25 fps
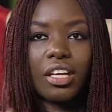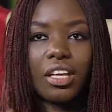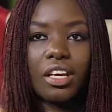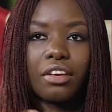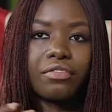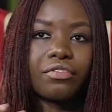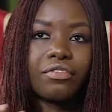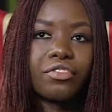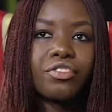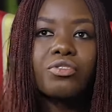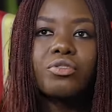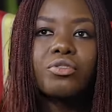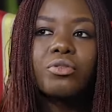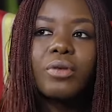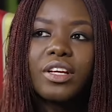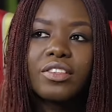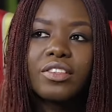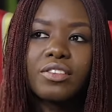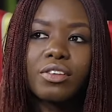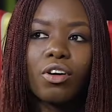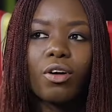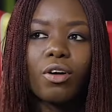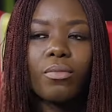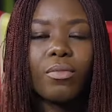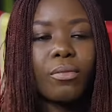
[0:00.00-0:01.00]
if you were
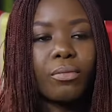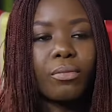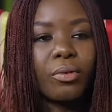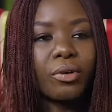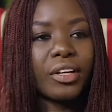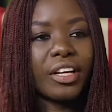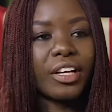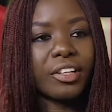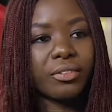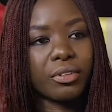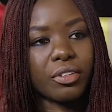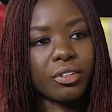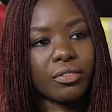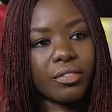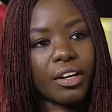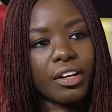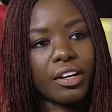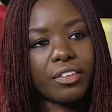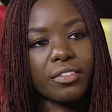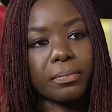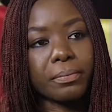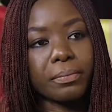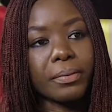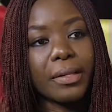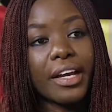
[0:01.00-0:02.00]
to come on board as one of our
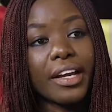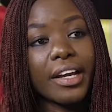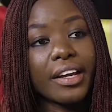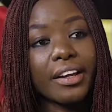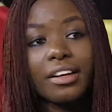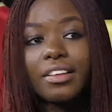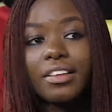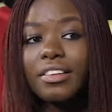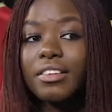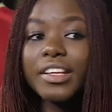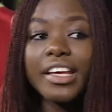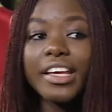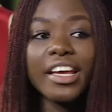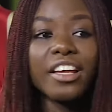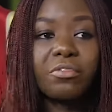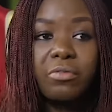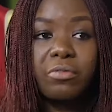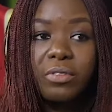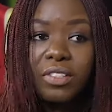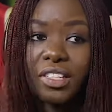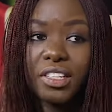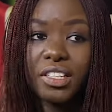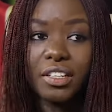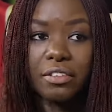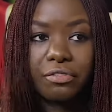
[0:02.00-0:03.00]
suppliers, here's
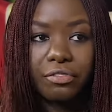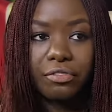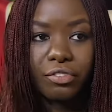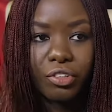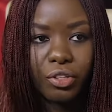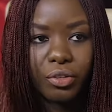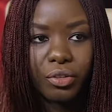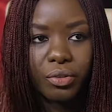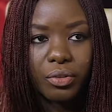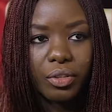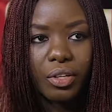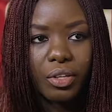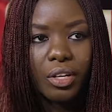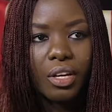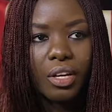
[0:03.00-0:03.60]
what's in it for you.